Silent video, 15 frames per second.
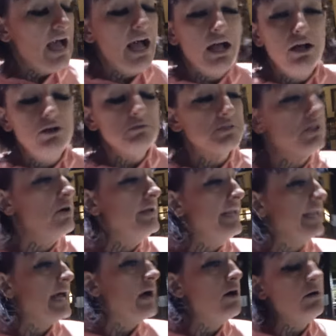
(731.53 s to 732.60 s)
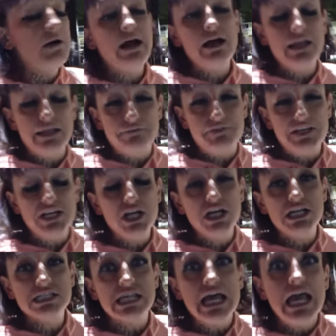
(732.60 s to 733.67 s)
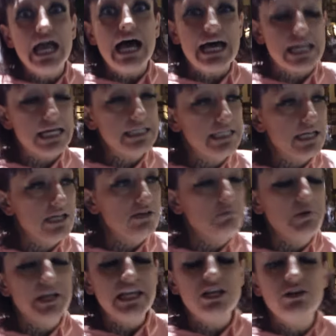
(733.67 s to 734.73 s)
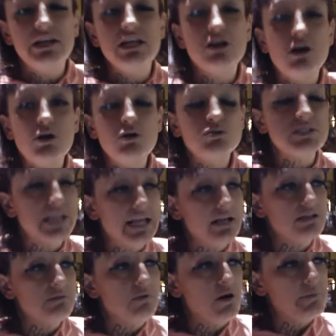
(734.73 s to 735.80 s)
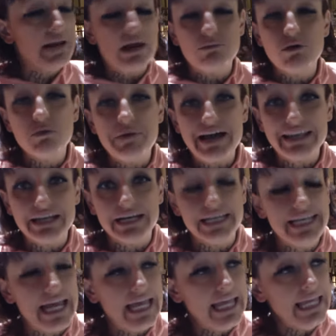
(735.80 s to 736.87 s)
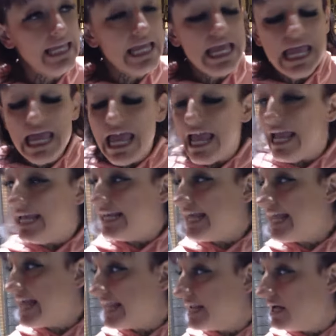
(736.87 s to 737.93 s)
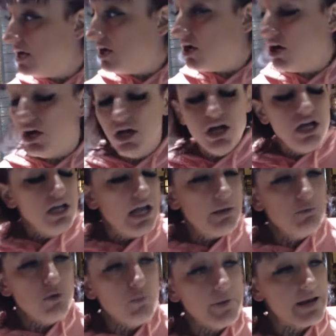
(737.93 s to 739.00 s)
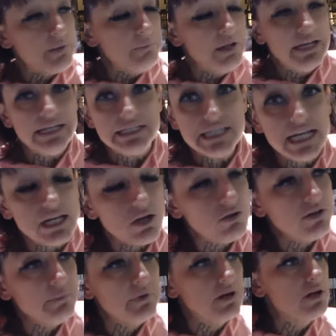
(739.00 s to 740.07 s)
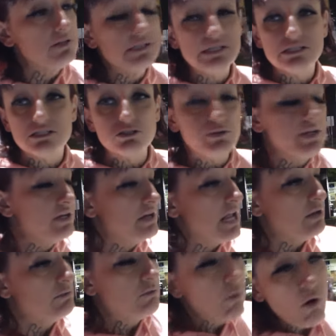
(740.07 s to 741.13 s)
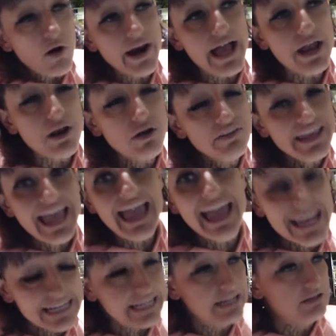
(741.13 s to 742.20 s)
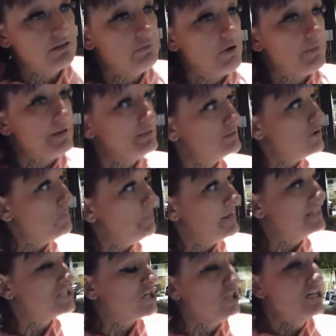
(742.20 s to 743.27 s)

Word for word: I hope so. And then I hope I, if he does, I'd like to tell you, buddy, you need to go to the health department. I rode by there today, and they had a. Uh, I'm going by there Monday and tell on you because there's a three hundred dollar reward out on you at the health department. There's your picture.